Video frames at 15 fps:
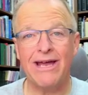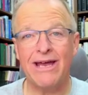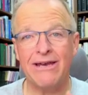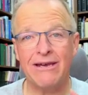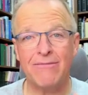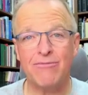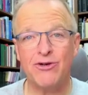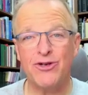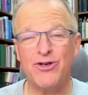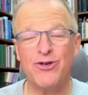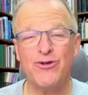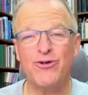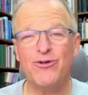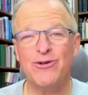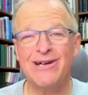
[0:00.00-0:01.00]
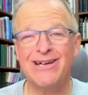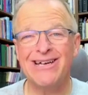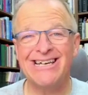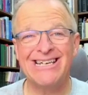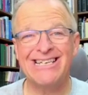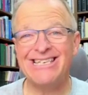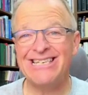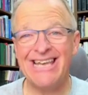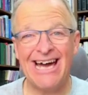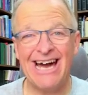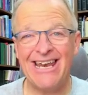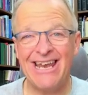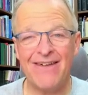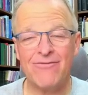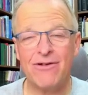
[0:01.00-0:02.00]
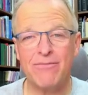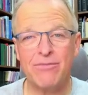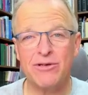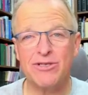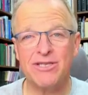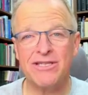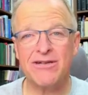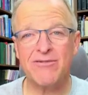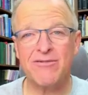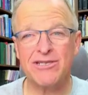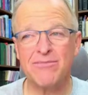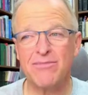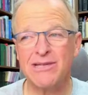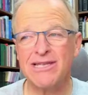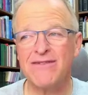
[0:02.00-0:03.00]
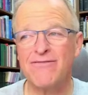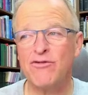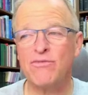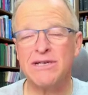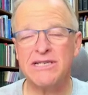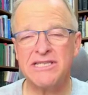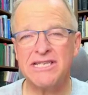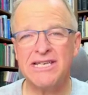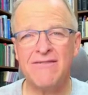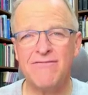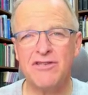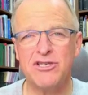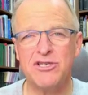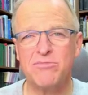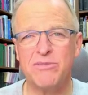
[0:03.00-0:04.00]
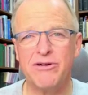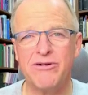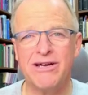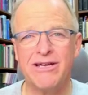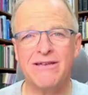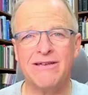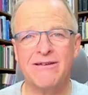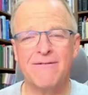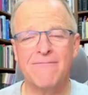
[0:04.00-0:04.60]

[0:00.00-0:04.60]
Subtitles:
And number two, not every person that was a believer received the Spirit.